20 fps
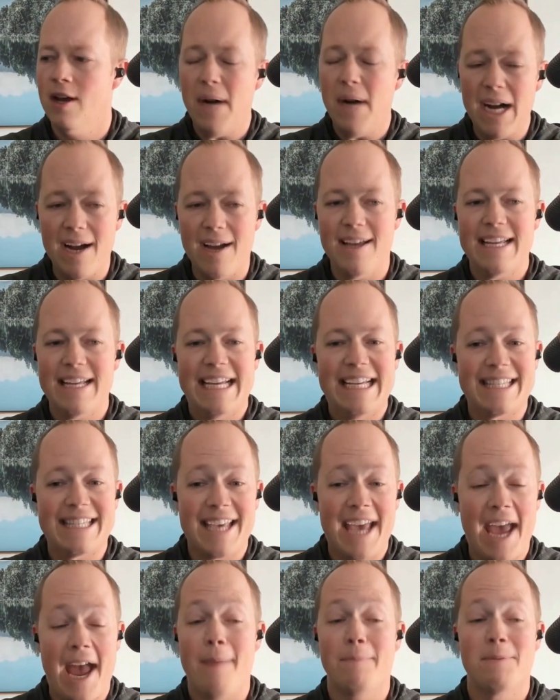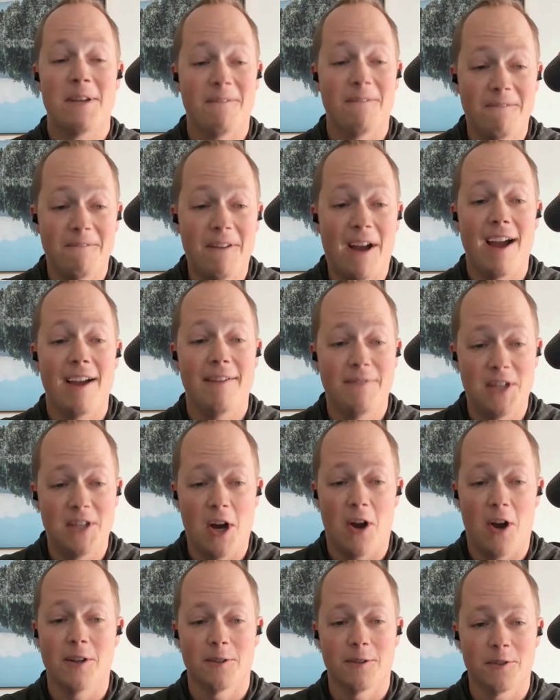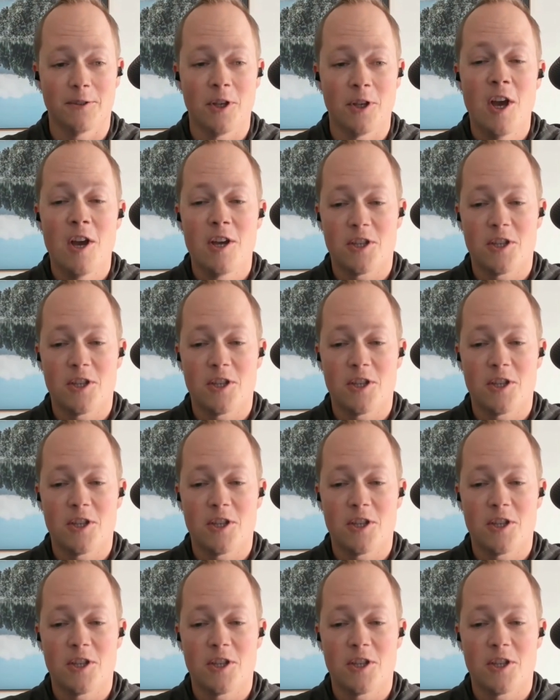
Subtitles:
but it's capped at $5.